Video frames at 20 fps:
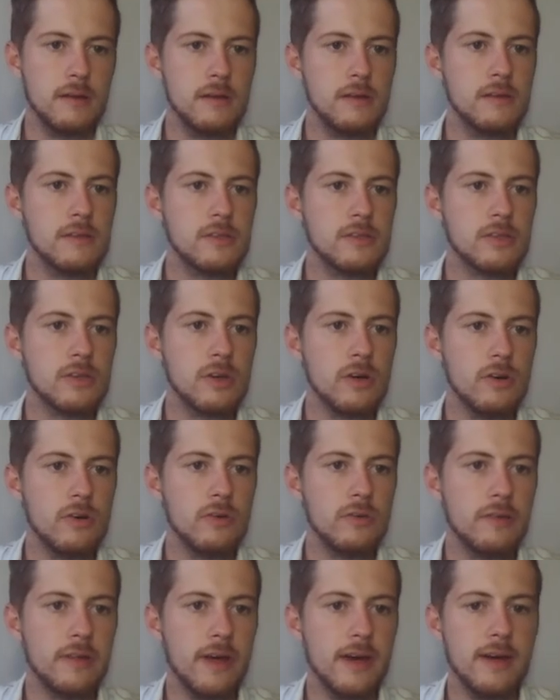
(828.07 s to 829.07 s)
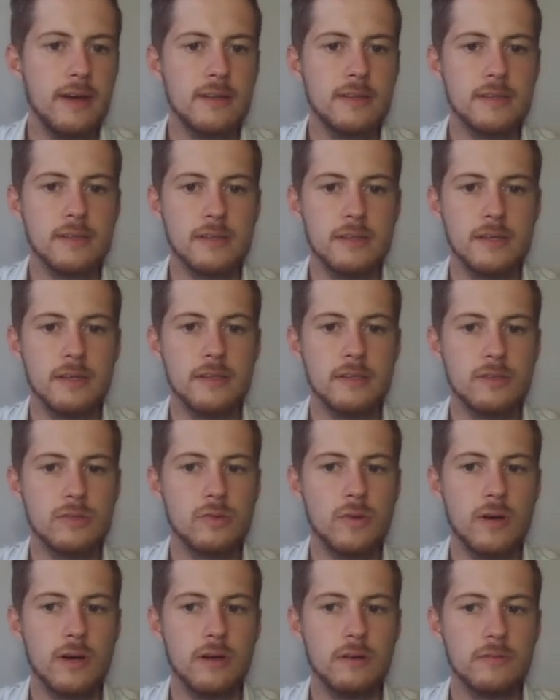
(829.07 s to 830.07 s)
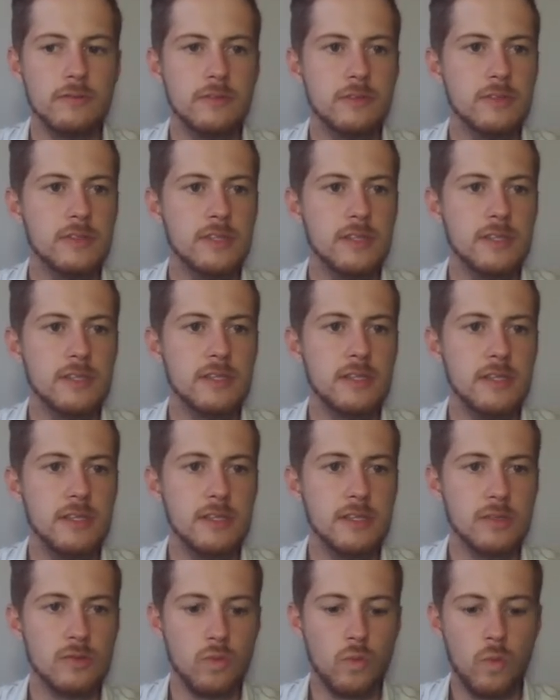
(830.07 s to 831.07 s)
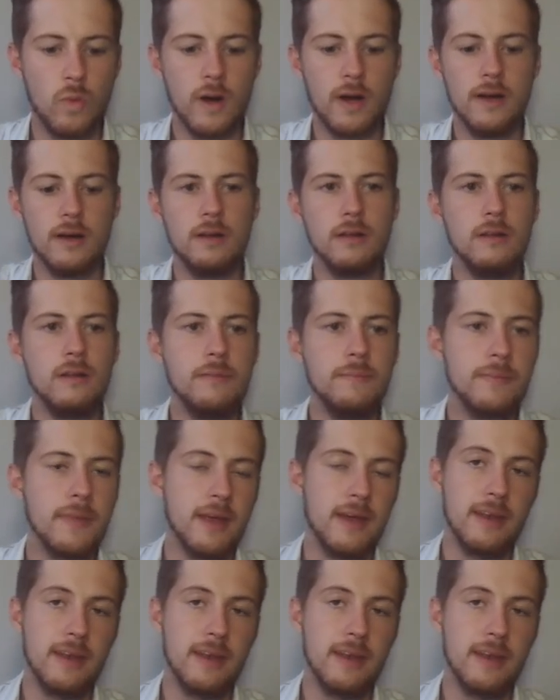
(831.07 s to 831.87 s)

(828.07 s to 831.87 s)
So that, and then 12 to 16 as well.